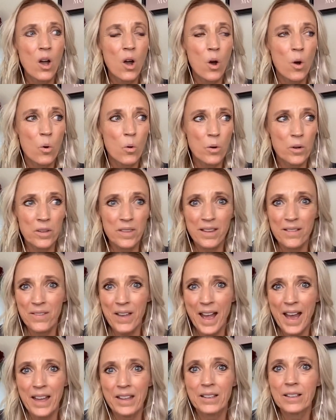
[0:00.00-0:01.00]
or they've
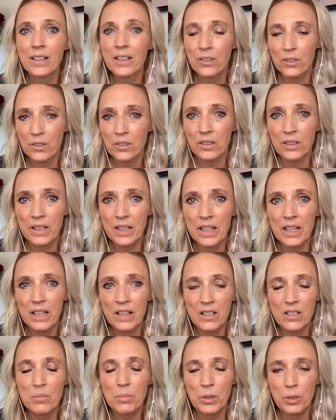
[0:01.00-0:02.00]
had literally a
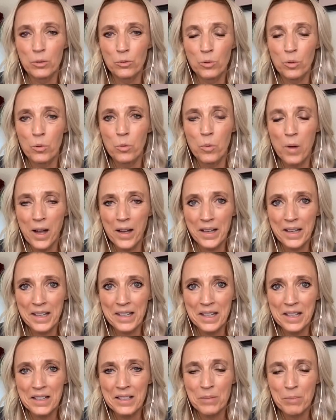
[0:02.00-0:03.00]
spiritual walk in
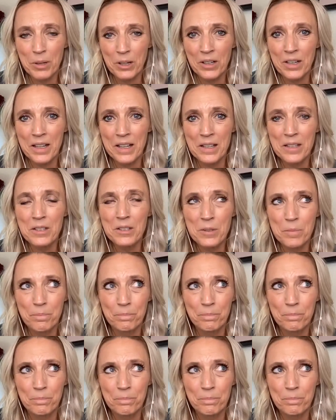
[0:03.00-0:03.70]
experience.